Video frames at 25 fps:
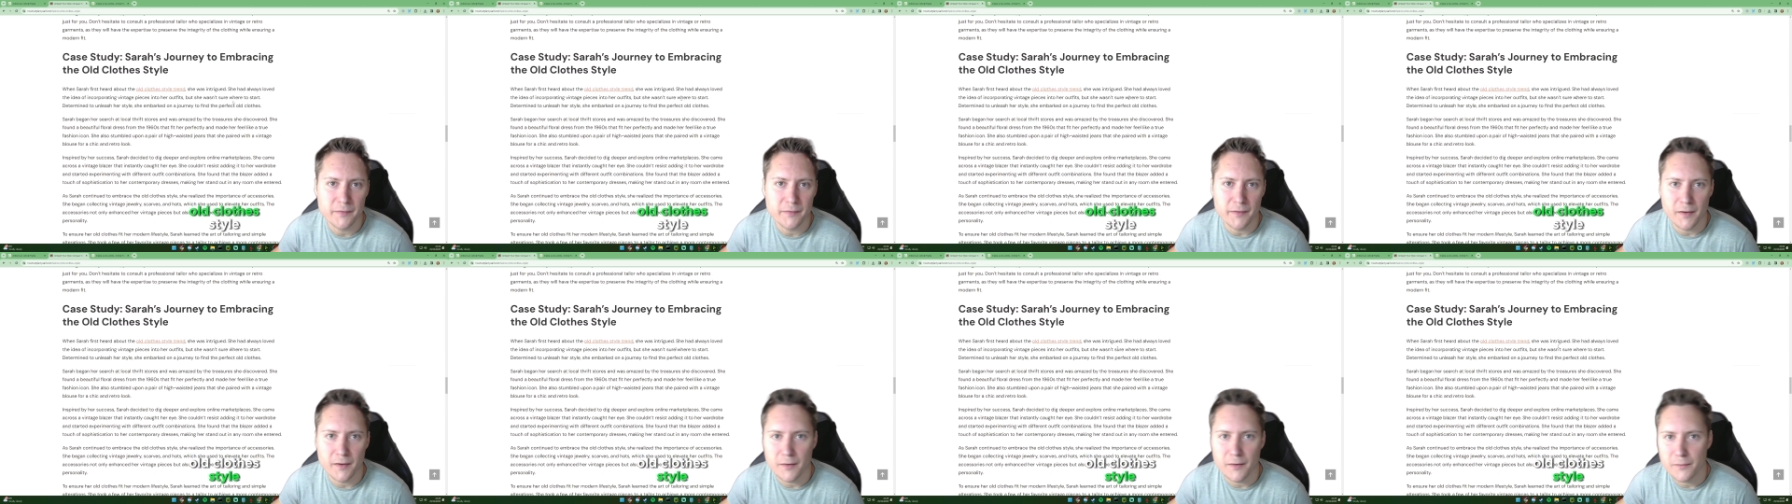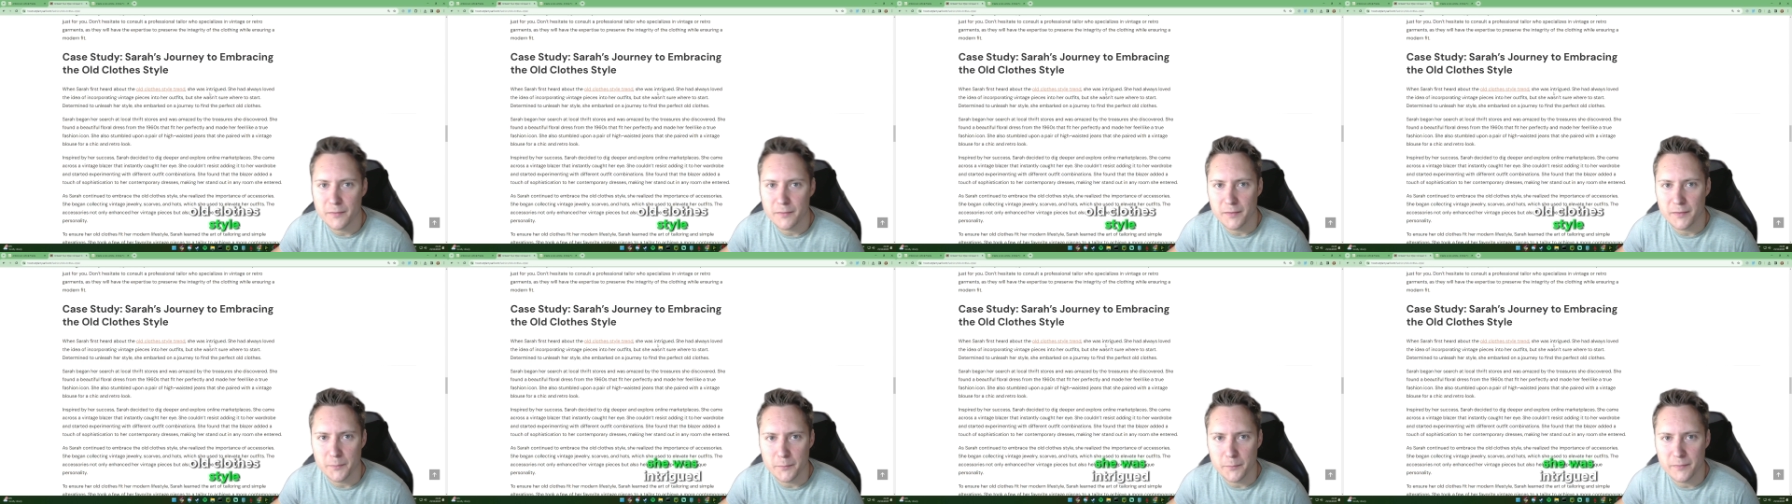
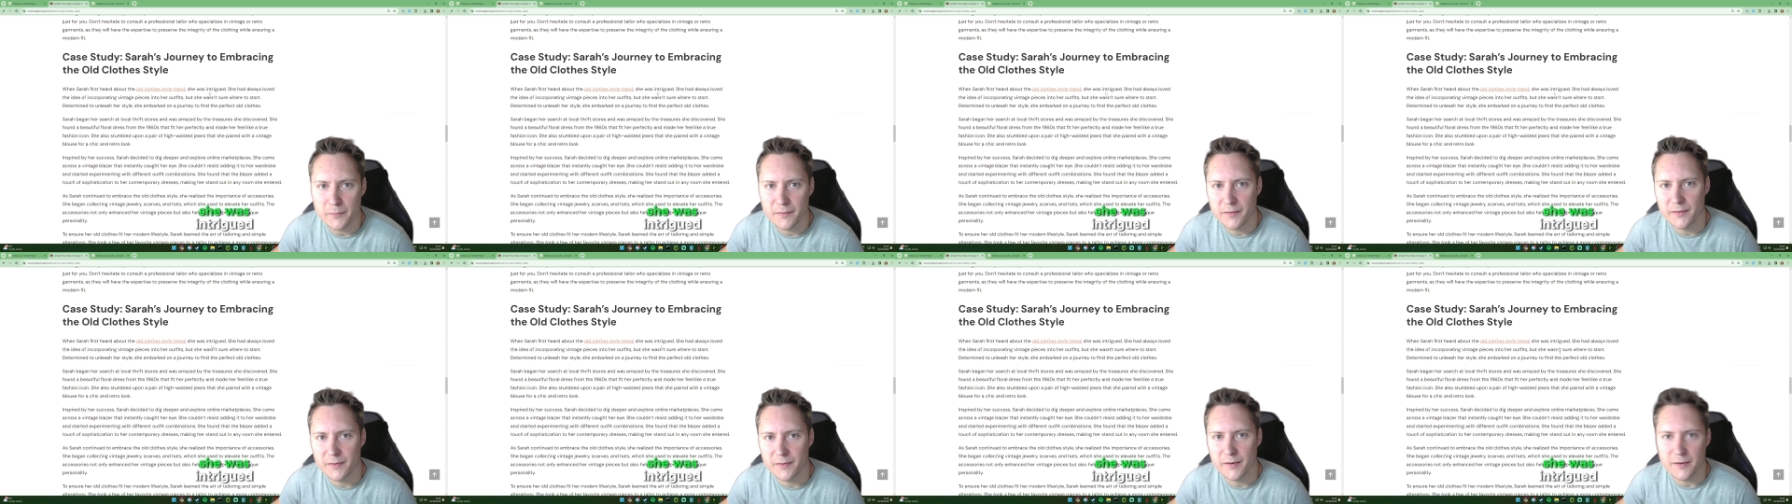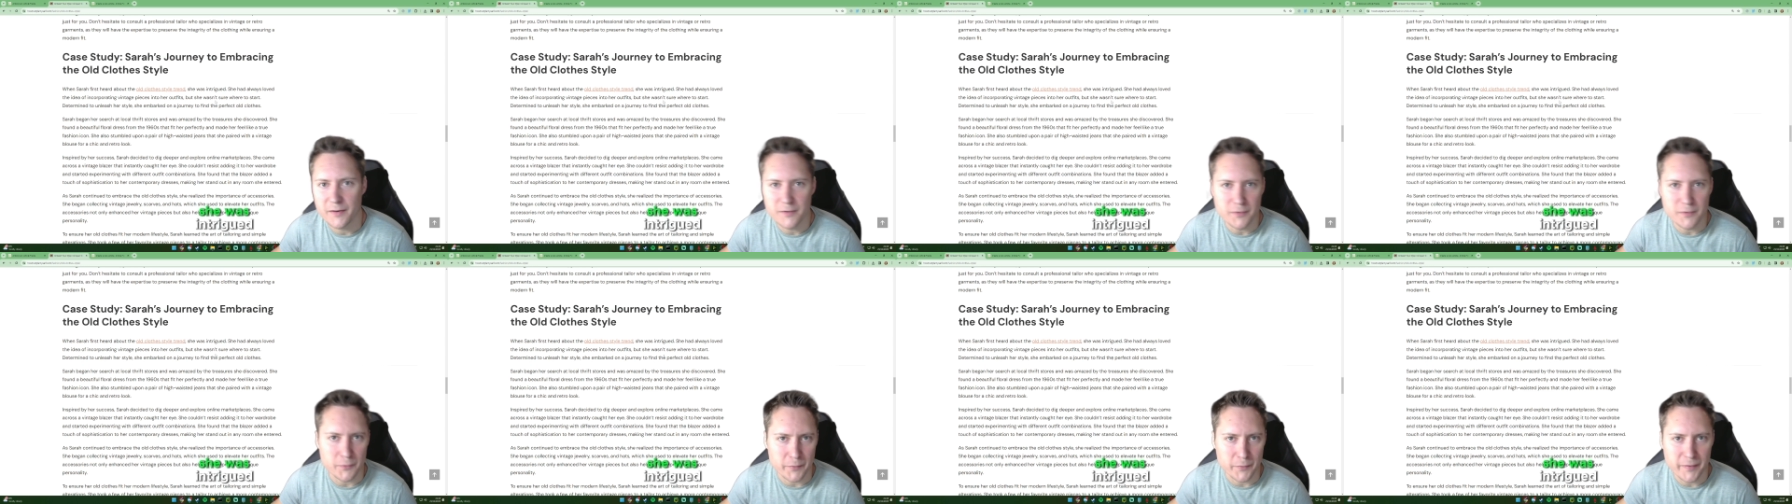style, she was
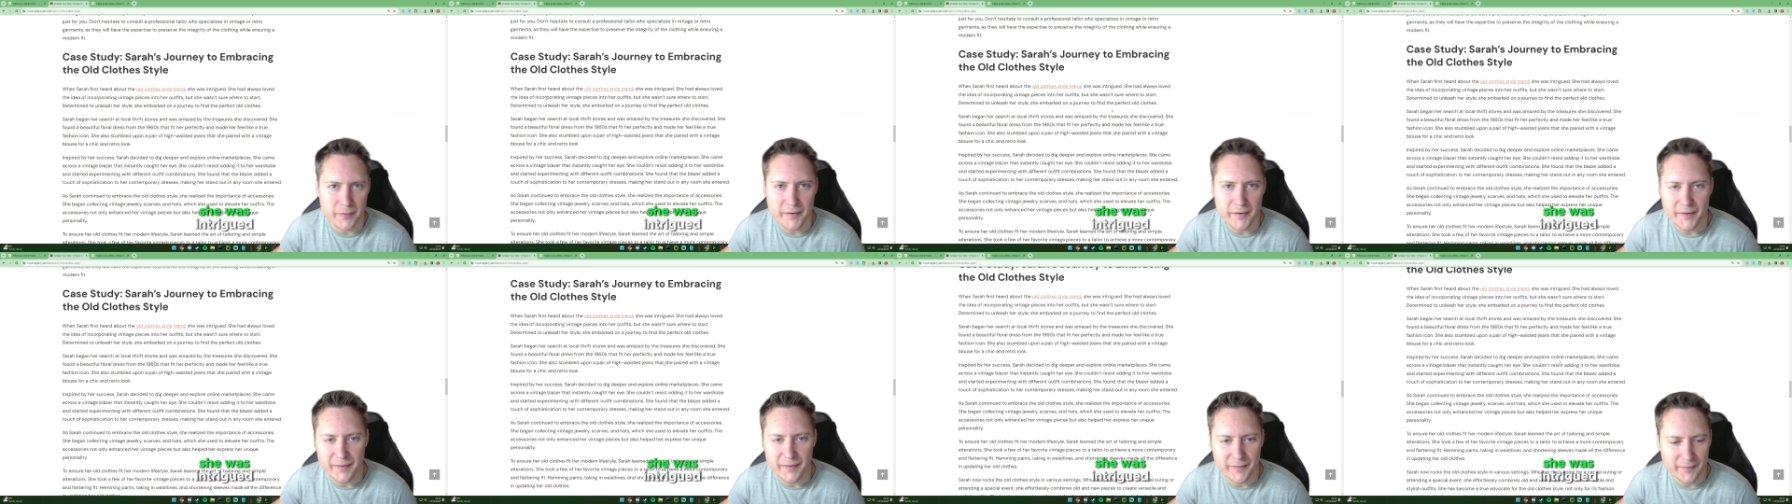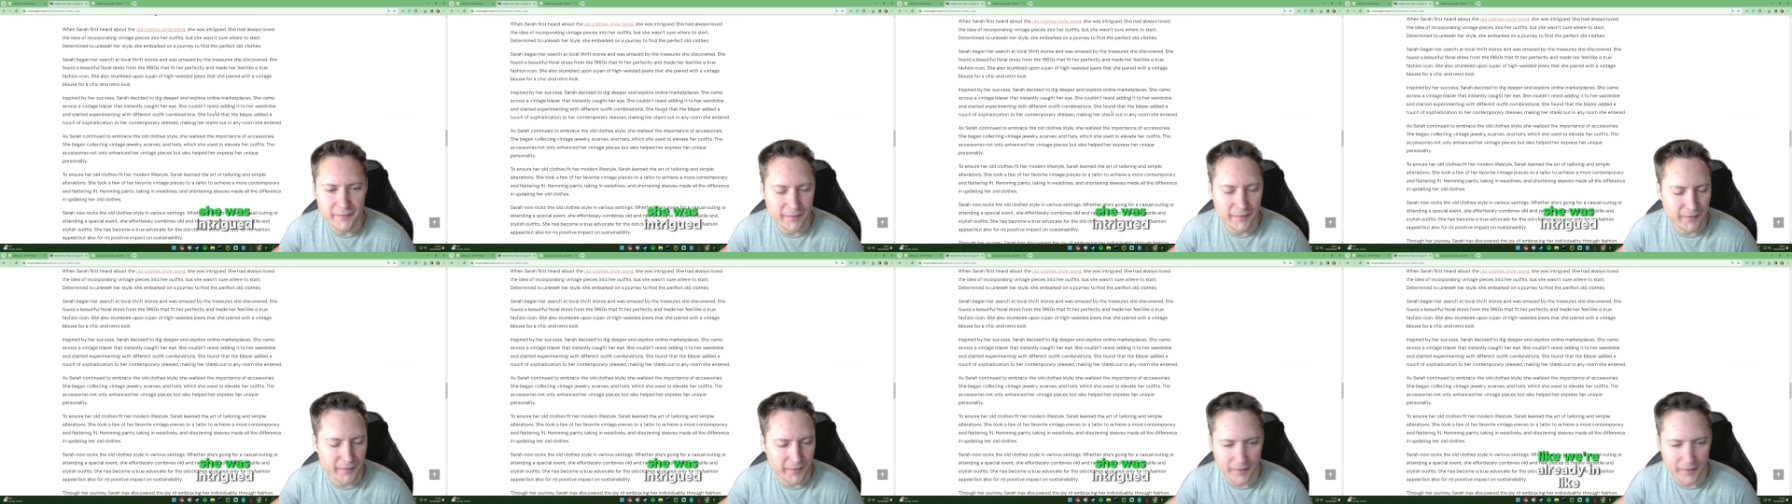
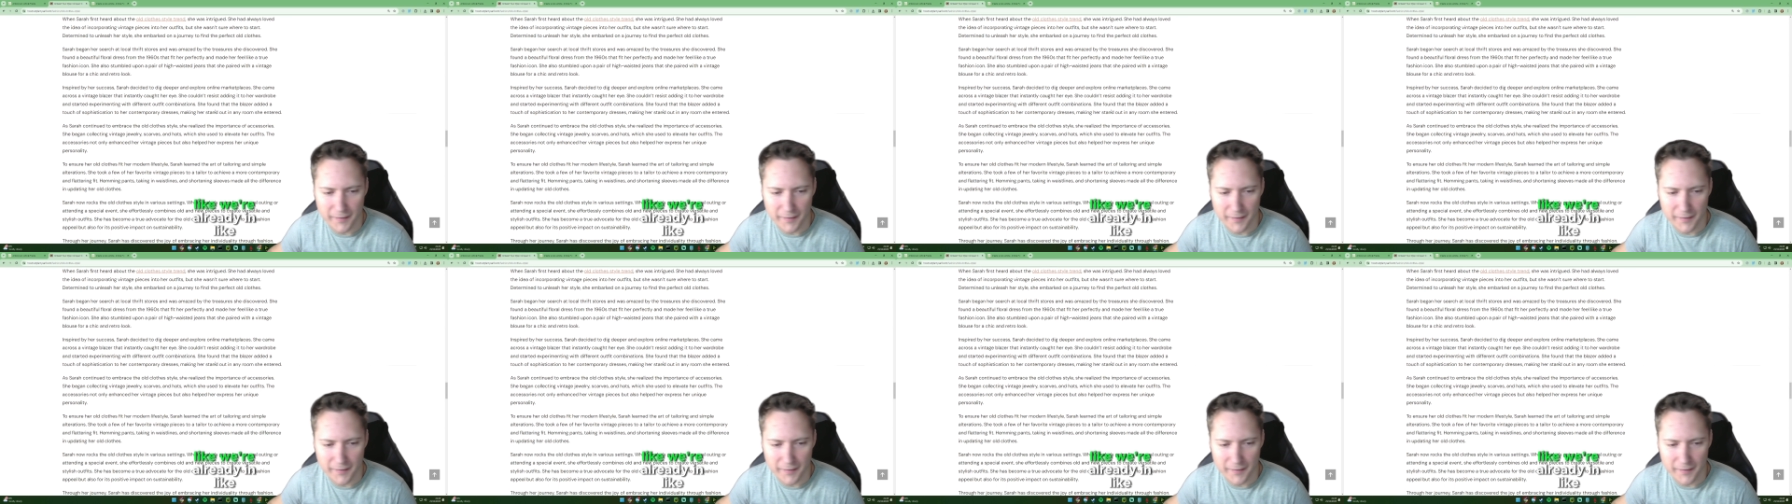intrigued.